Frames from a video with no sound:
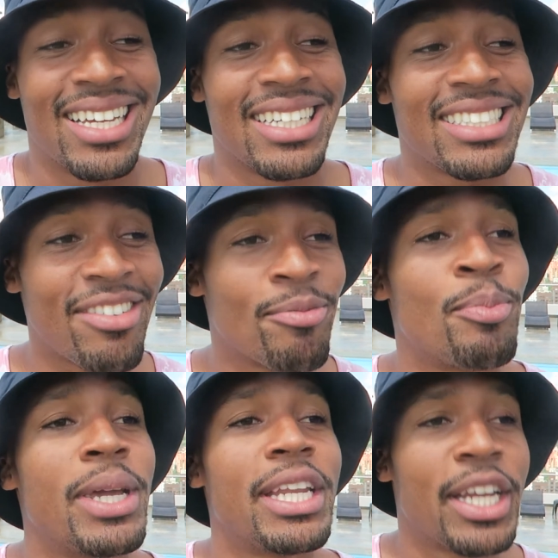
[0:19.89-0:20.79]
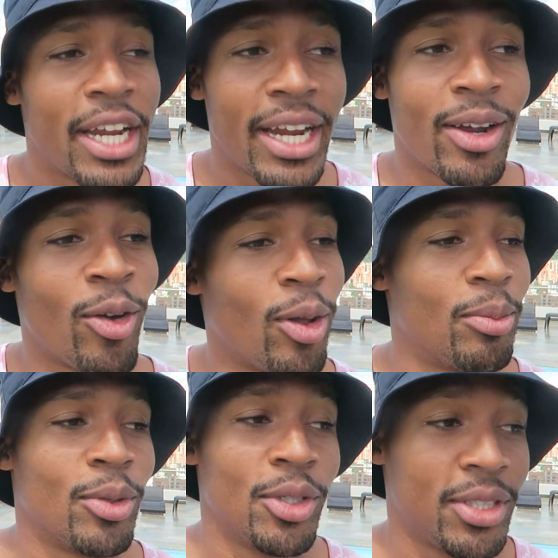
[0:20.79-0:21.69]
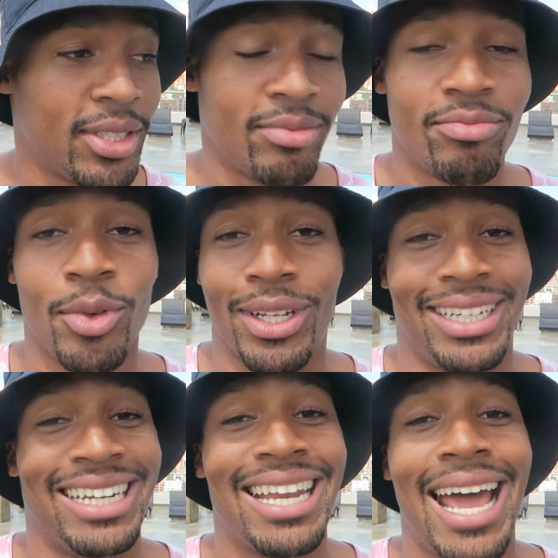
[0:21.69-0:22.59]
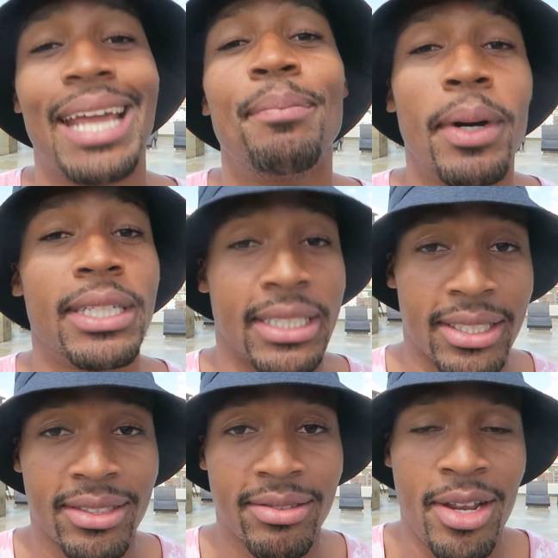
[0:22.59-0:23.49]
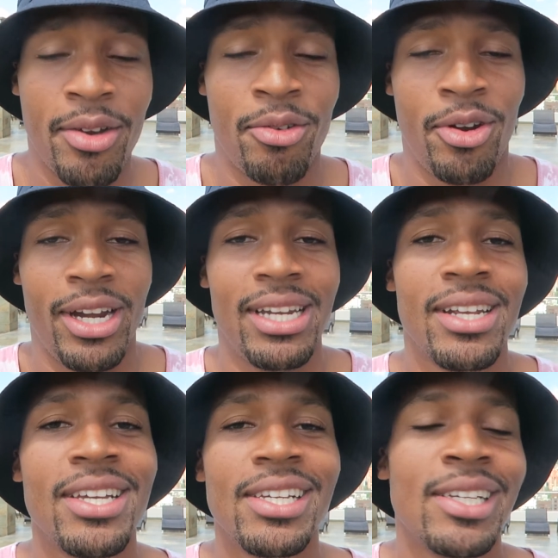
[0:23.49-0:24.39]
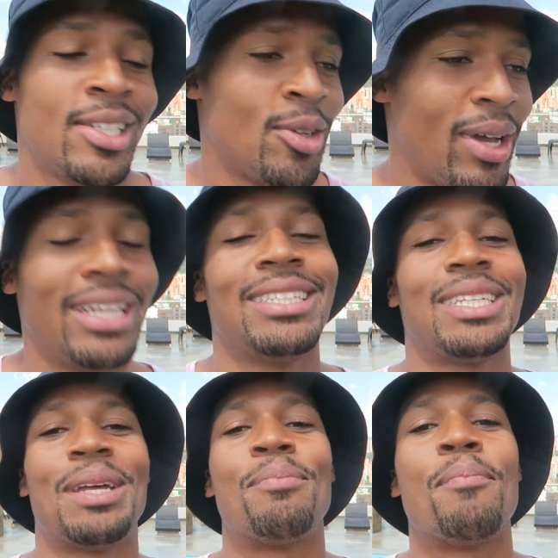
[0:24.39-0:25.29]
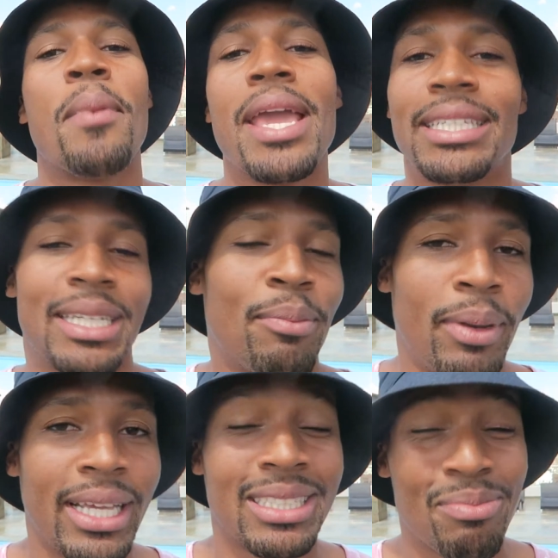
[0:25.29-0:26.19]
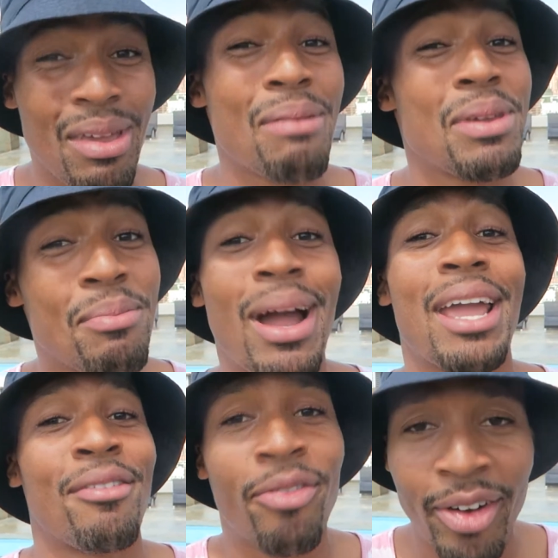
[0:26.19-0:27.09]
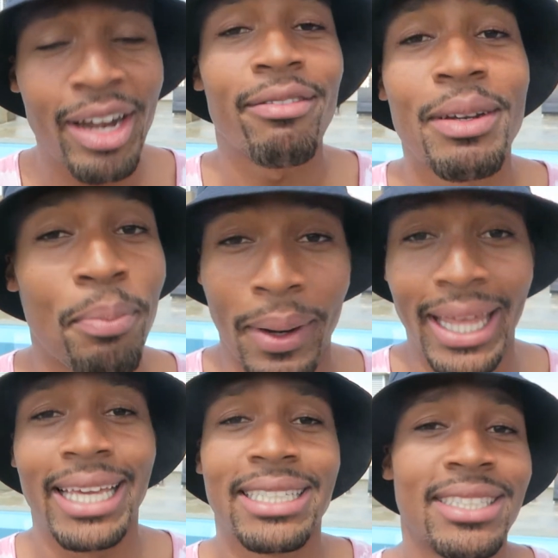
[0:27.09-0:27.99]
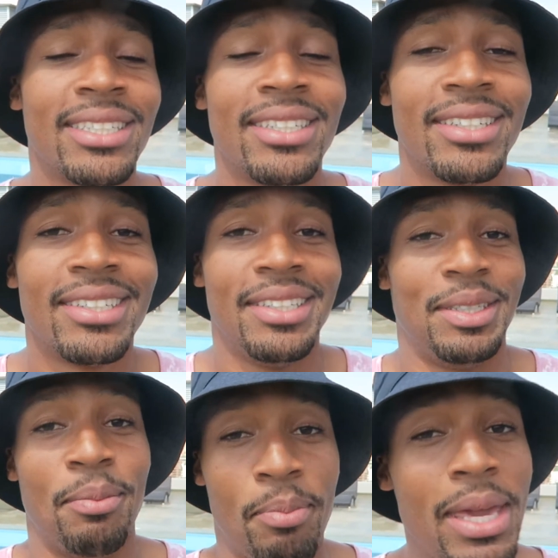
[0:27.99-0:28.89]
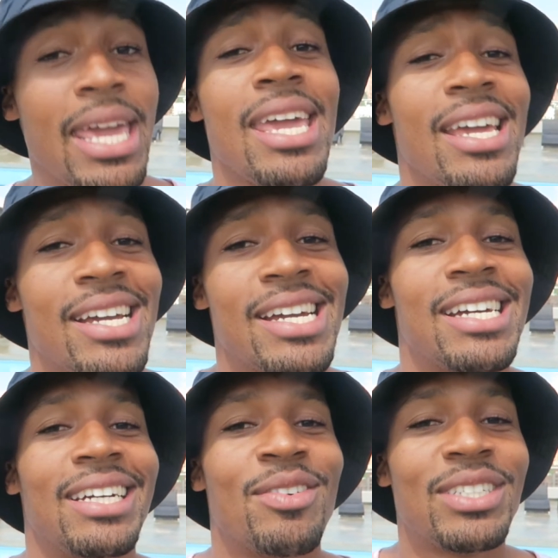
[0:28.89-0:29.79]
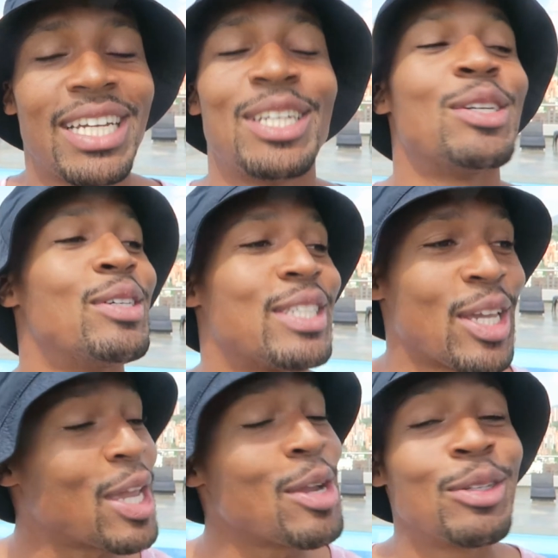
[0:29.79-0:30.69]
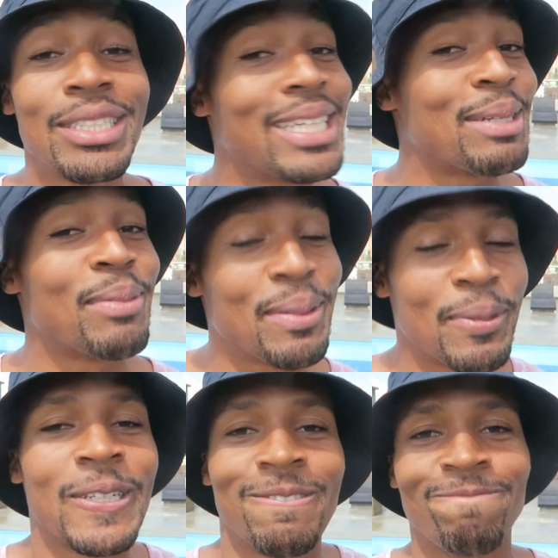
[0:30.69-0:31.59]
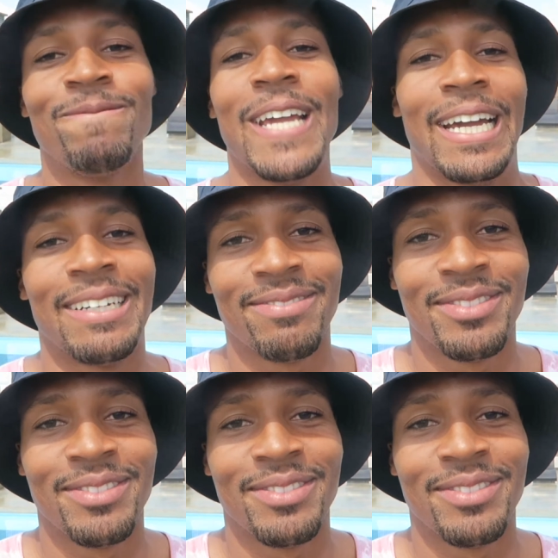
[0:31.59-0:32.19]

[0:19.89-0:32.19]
because I've been here almost what nine months, right? So and it's an amazing place, maybe my favorite place to be, which I know is a huge statement, but yeah,